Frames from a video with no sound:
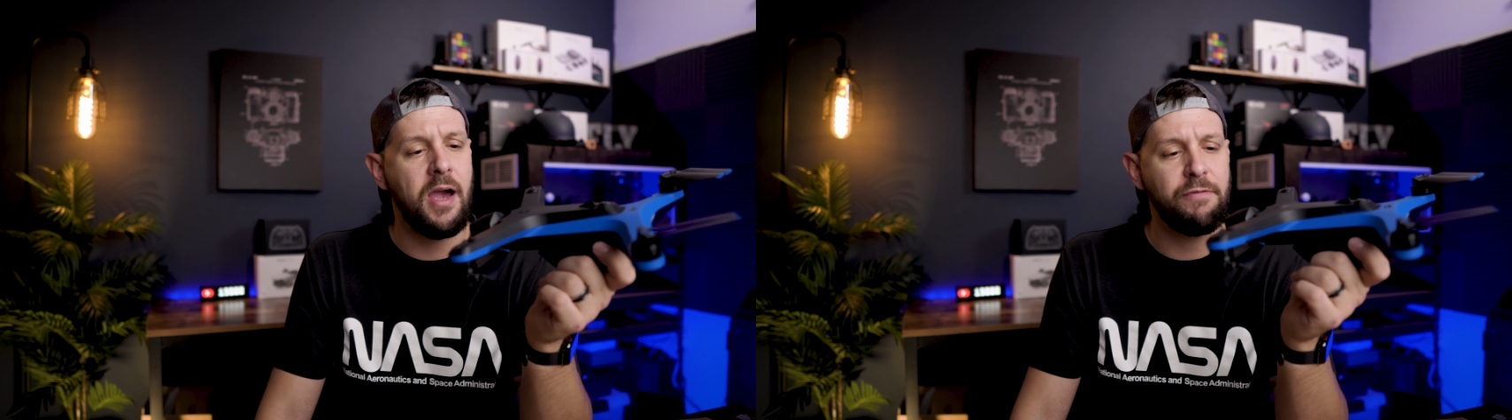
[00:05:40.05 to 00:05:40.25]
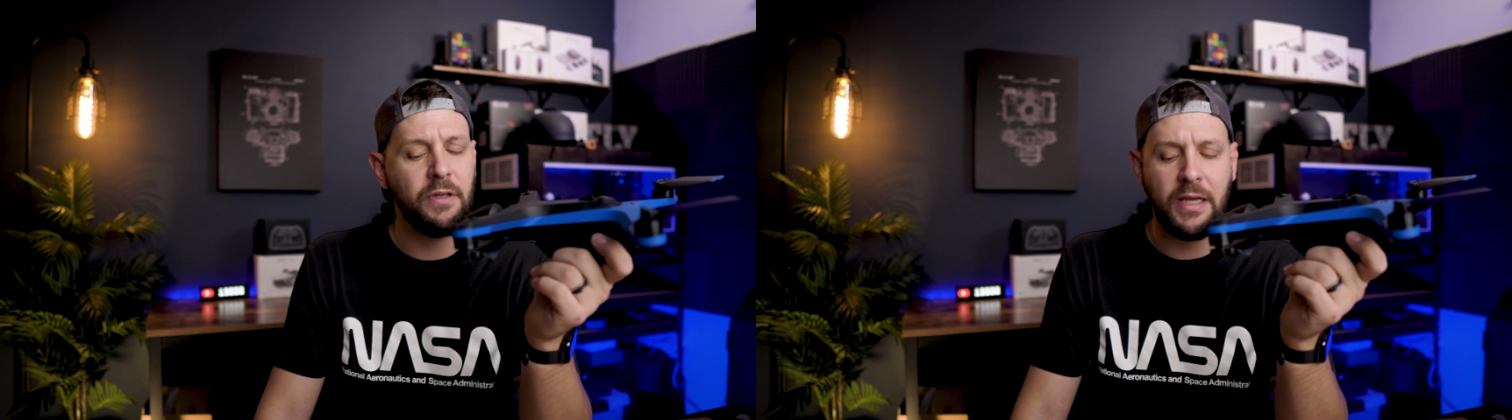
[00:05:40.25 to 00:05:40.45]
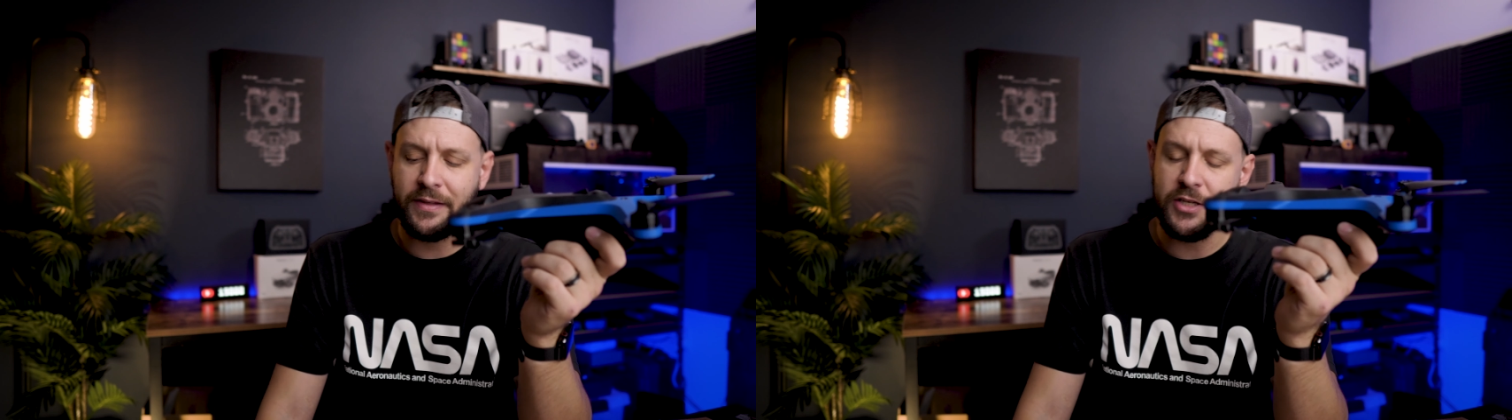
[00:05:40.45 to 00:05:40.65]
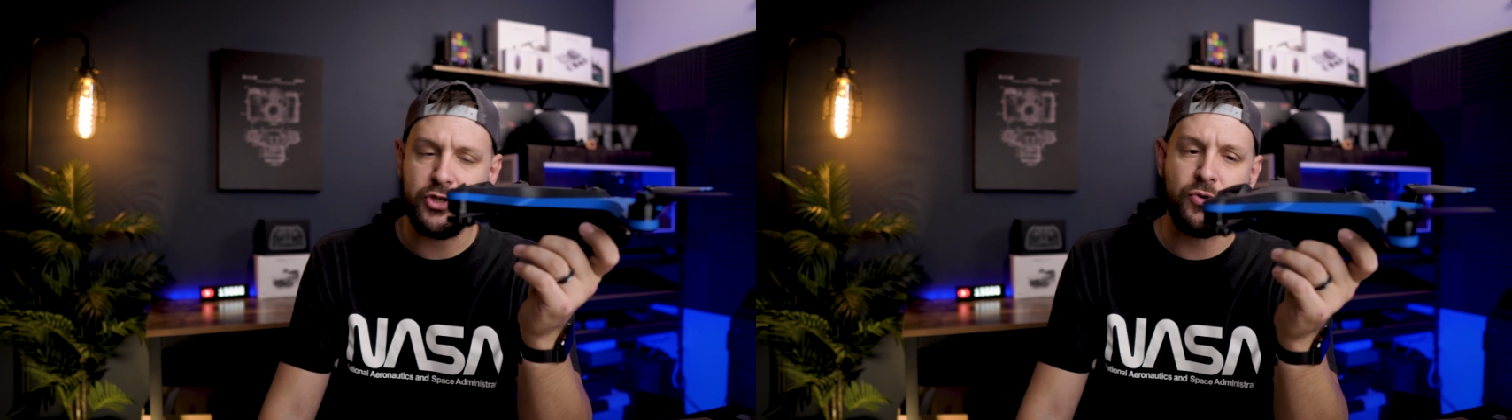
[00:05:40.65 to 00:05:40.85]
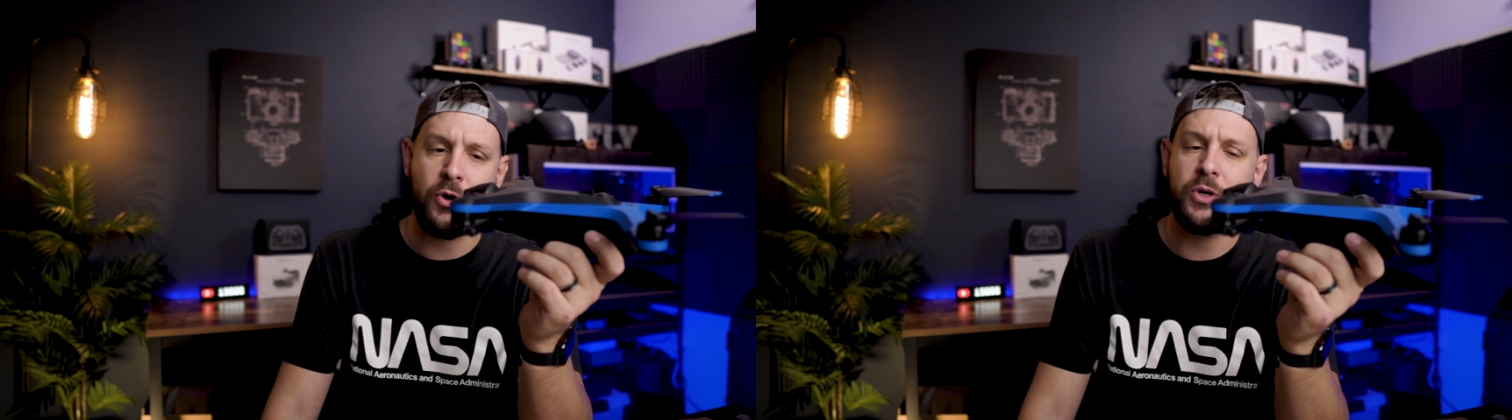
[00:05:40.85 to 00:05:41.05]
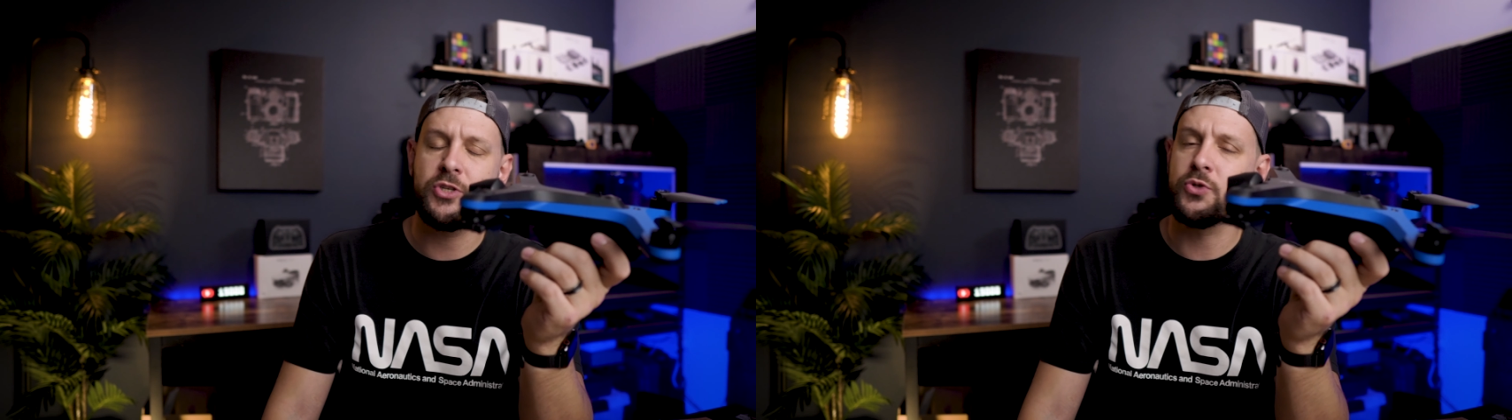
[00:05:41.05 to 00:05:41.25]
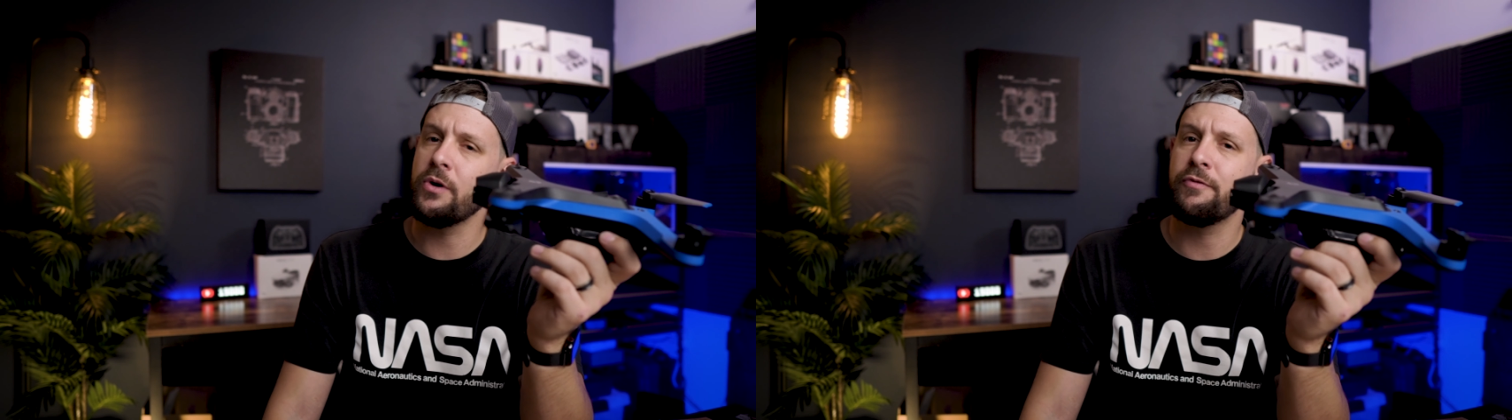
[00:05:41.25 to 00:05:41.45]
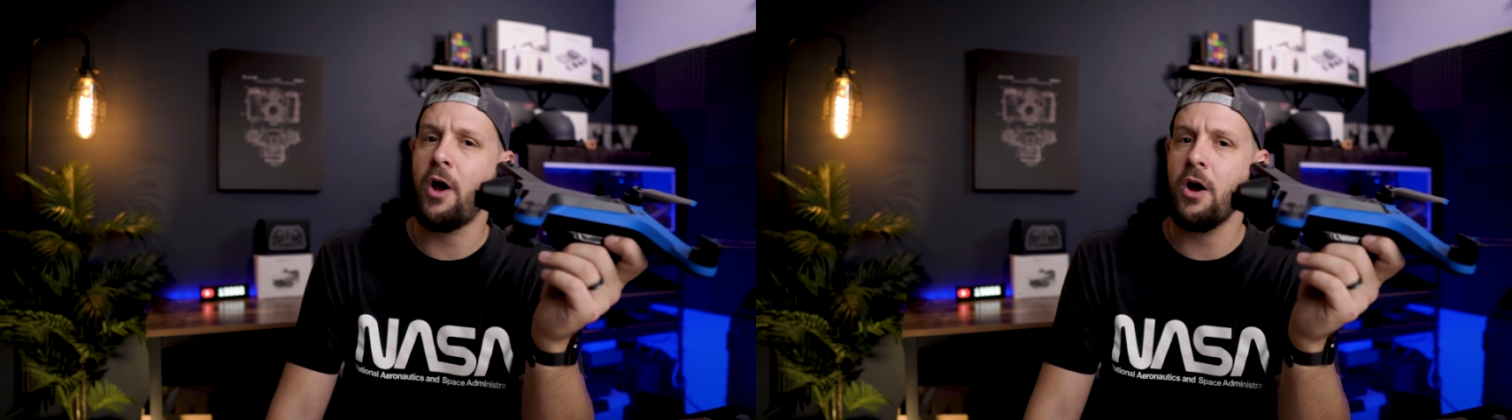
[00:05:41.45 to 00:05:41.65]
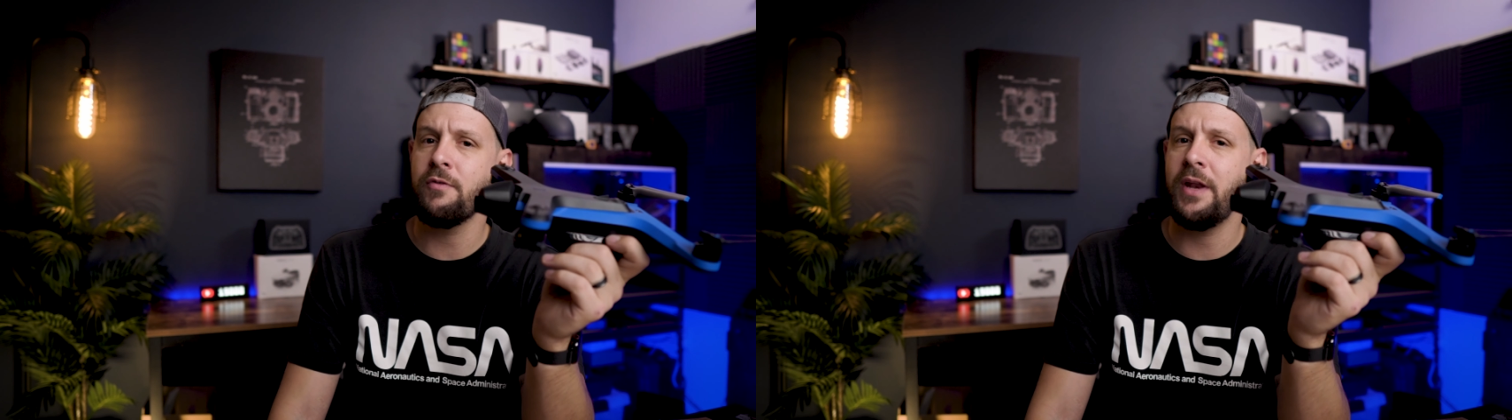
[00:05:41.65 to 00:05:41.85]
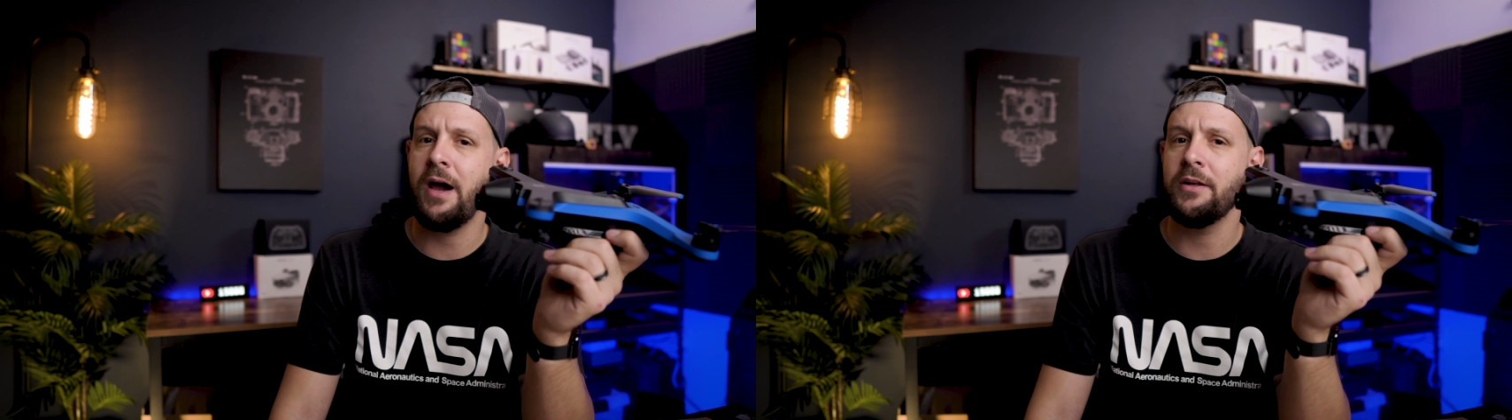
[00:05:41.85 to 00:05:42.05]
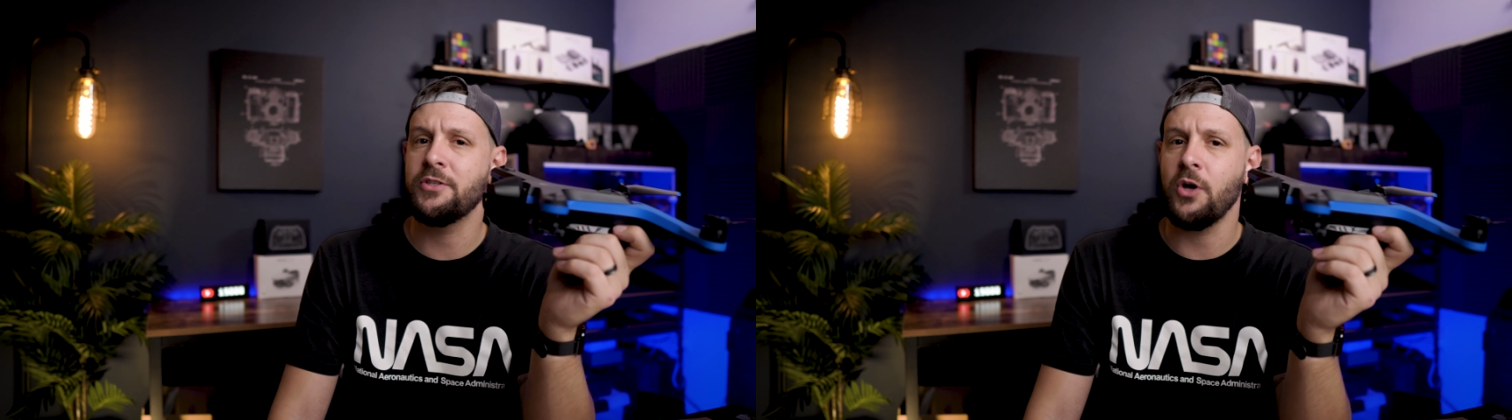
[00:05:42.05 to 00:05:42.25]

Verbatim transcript: I feel like this drone is sort of carving out its